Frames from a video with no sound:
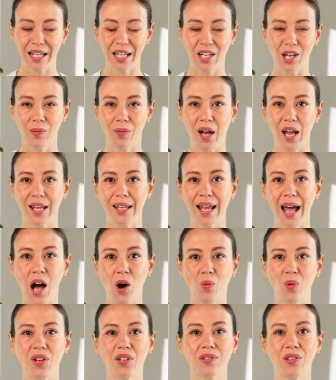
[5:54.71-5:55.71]
Combine
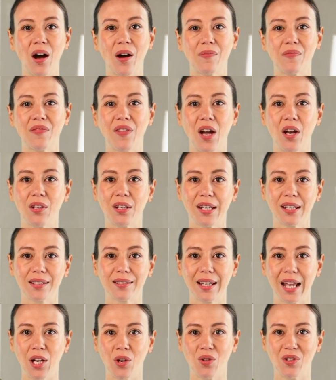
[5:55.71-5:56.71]
that with some fairly
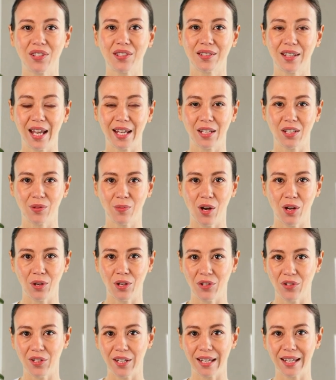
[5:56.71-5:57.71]
standard status
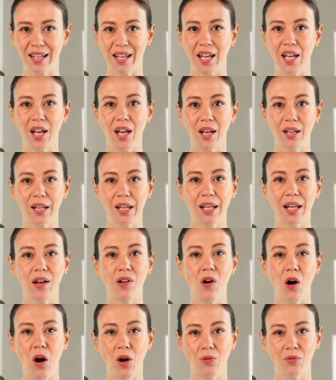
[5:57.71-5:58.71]
monitoring, like
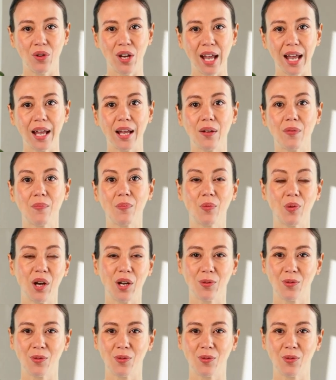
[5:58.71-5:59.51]
heart rate, blood